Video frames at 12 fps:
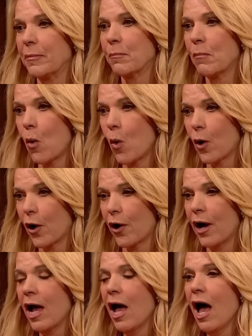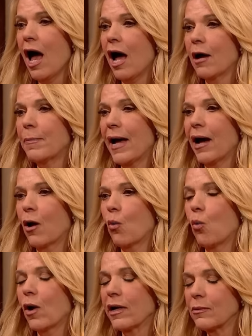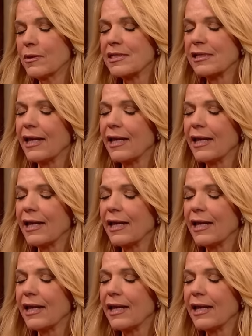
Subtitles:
more about what it was